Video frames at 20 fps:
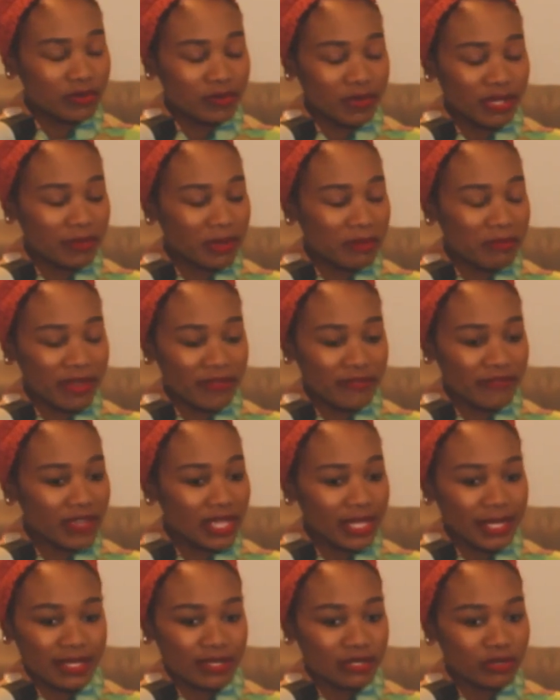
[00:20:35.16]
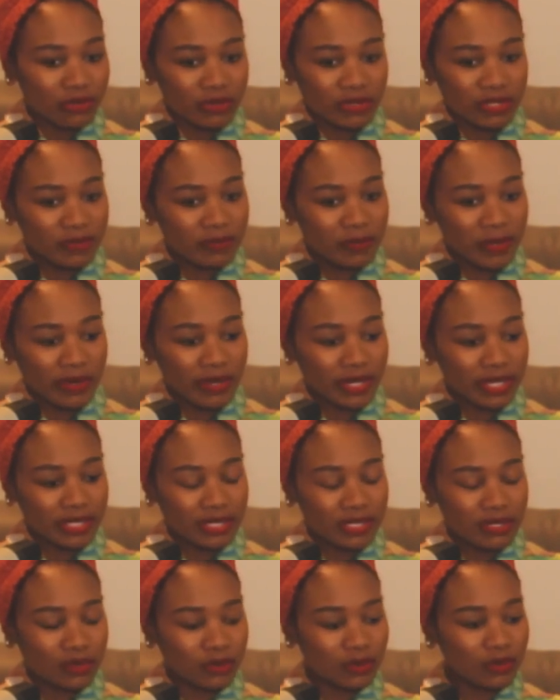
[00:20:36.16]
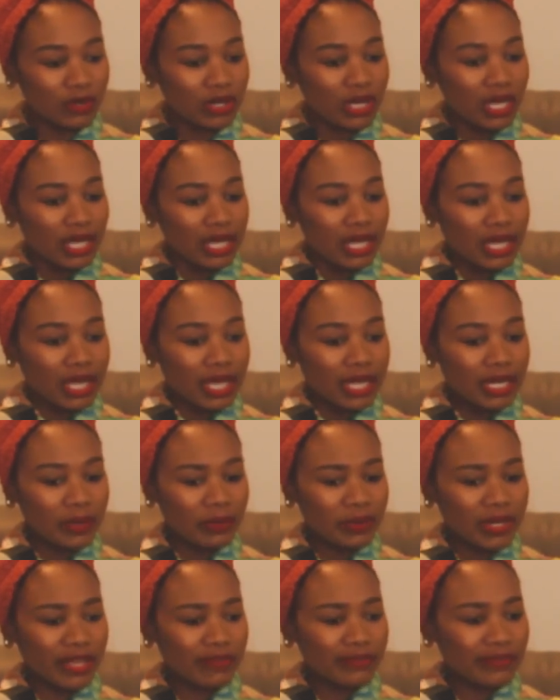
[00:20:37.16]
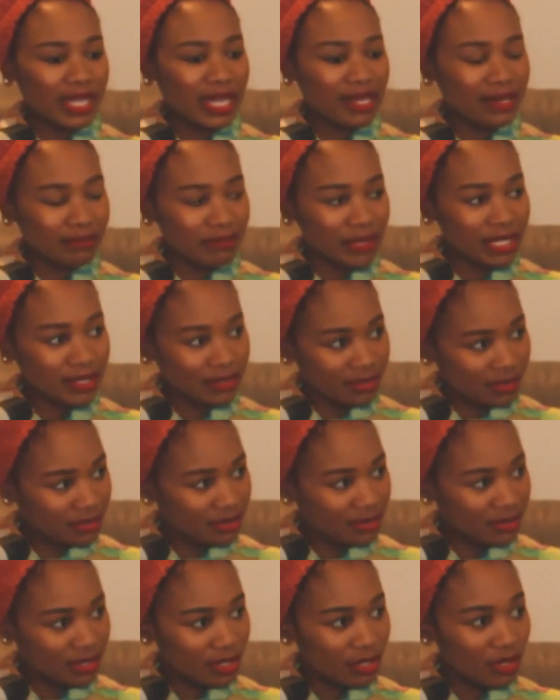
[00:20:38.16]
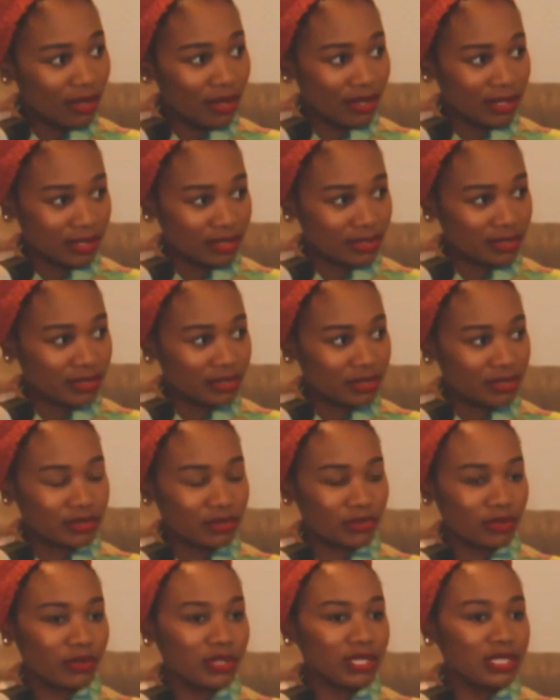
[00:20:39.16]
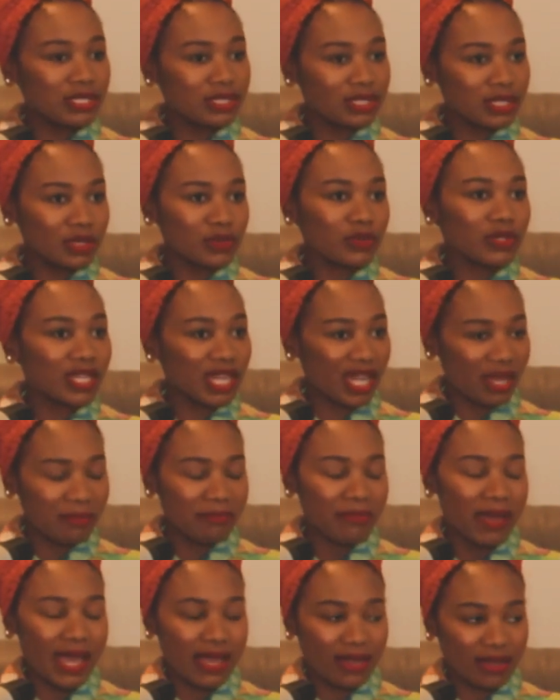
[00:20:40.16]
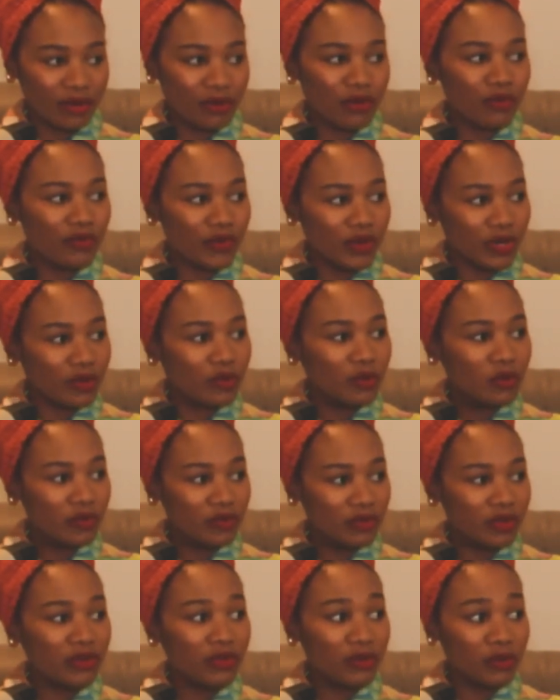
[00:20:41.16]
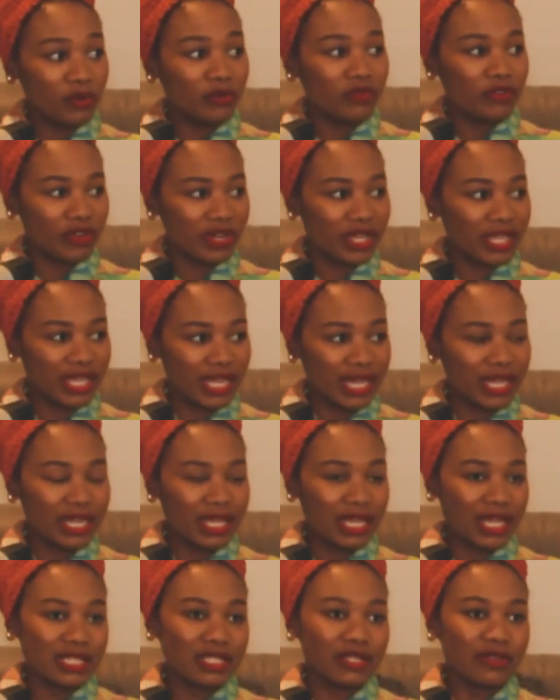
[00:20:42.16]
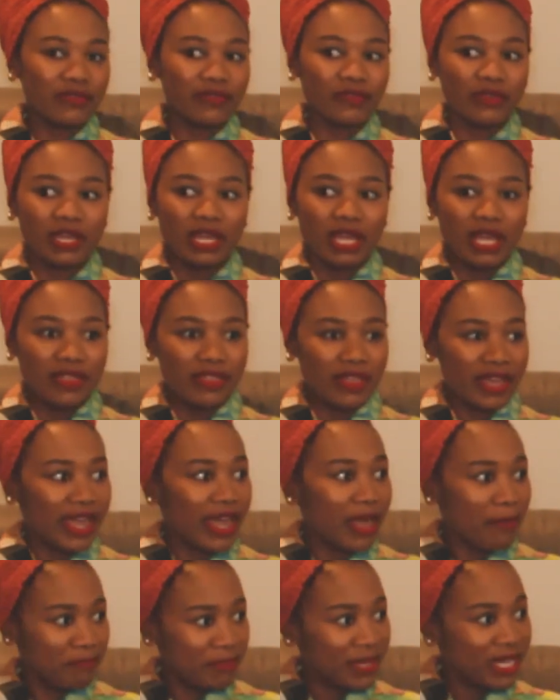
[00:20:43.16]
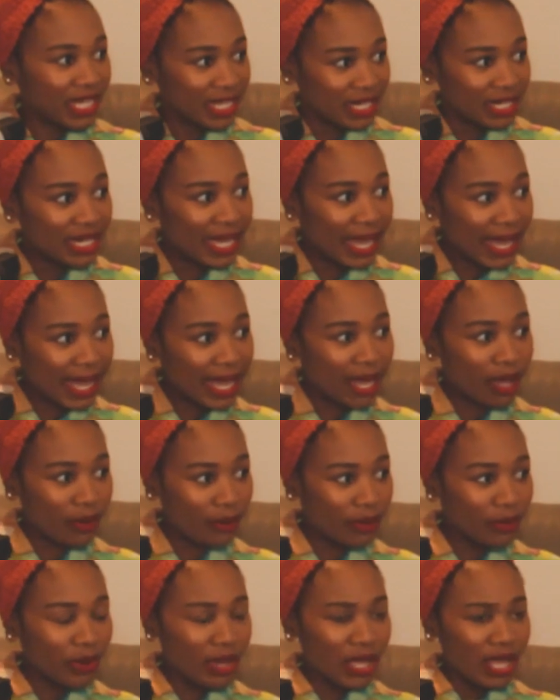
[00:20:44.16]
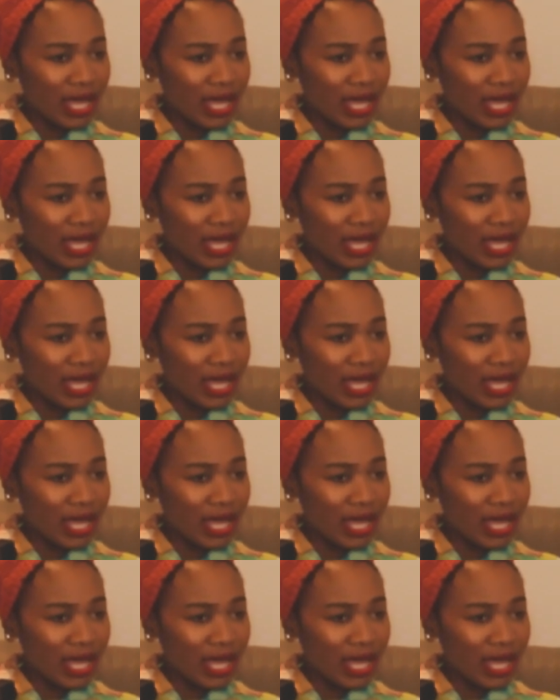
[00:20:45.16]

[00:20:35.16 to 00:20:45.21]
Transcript: speak about my feelings or experience, and I would have nightmares a lot. So these things would come back over and over and over again as if they're happening now.